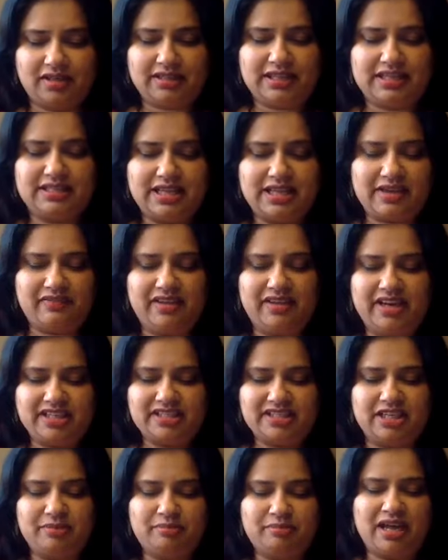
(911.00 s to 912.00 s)
This
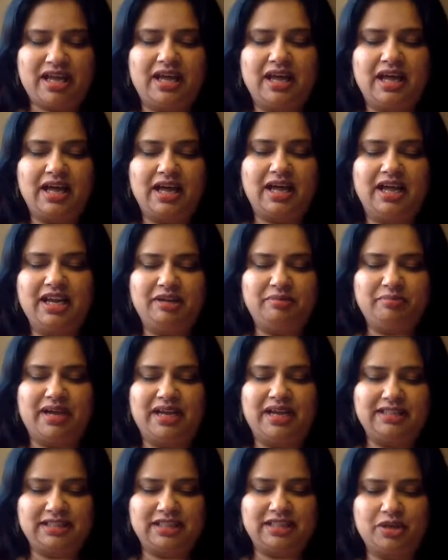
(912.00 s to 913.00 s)
heaviness in my heart,
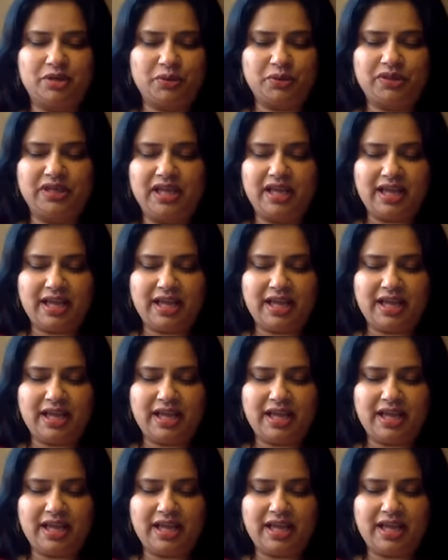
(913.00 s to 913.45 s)
my throat.